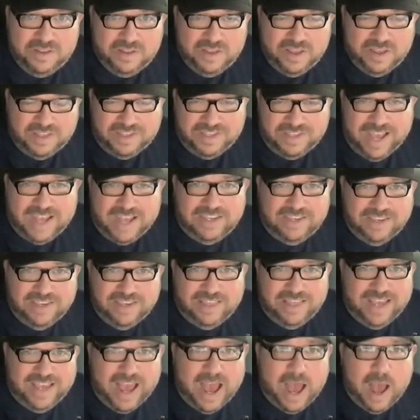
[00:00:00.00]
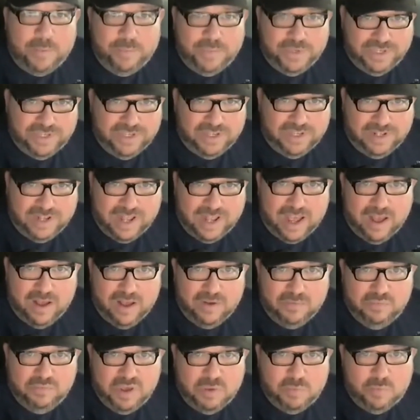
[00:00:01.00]
it's actually the opposite
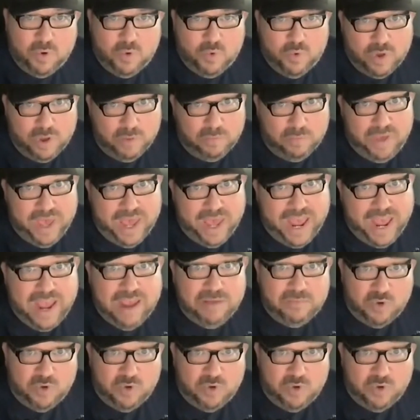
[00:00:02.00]
now. People will pay